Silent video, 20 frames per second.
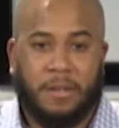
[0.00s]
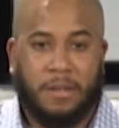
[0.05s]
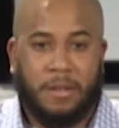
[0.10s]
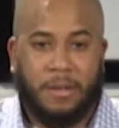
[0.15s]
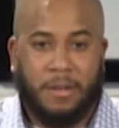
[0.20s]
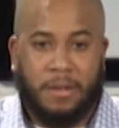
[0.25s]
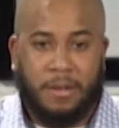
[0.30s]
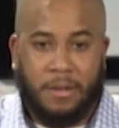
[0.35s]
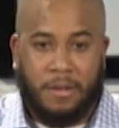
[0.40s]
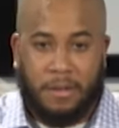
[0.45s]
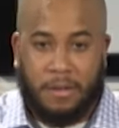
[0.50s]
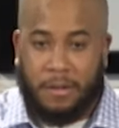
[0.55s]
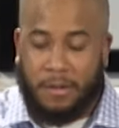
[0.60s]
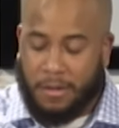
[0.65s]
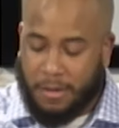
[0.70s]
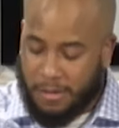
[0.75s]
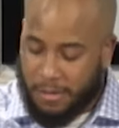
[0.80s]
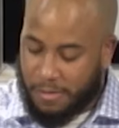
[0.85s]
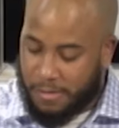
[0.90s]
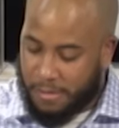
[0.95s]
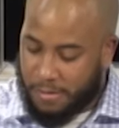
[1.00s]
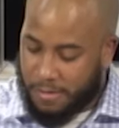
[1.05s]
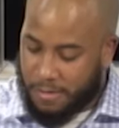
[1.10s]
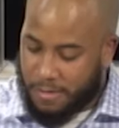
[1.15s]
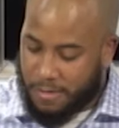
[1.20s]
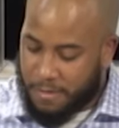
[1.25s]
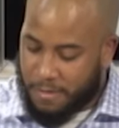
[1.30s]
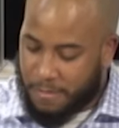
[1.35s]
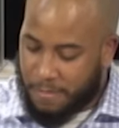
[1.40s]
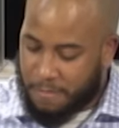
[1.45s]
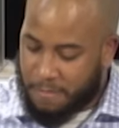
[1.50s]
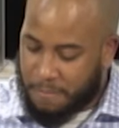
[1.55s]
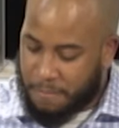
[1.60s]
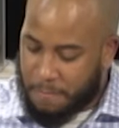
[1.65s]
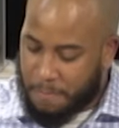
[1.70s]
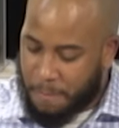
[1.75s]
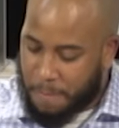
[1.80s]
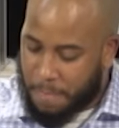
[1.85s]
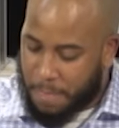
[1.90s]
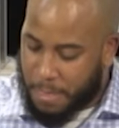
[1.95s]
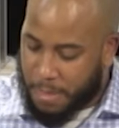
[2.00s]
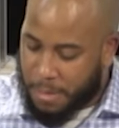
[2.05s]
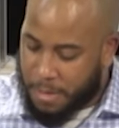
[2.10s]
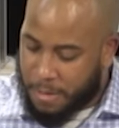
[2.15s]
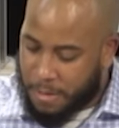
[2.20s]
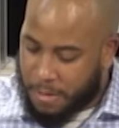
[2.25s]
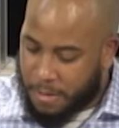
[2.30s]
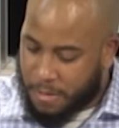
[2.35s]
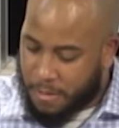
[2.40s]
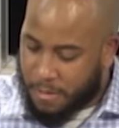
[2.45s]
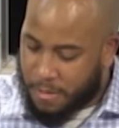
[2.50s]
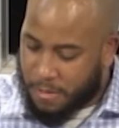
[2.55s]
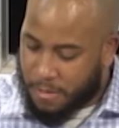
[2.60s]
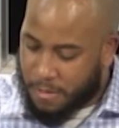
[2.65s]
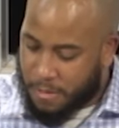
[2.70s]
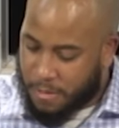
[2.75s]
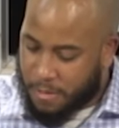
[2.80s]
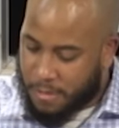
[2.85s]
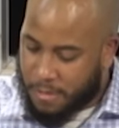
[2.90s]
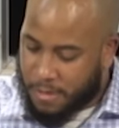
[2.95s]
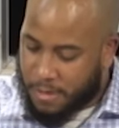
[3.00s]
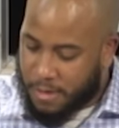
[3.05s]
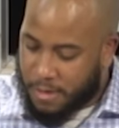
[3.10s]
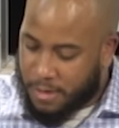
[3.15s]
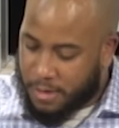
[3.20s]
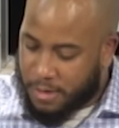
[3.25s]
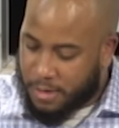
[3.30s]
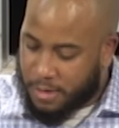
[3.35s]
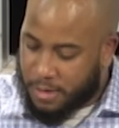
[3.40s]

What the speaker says: Nobody speaks.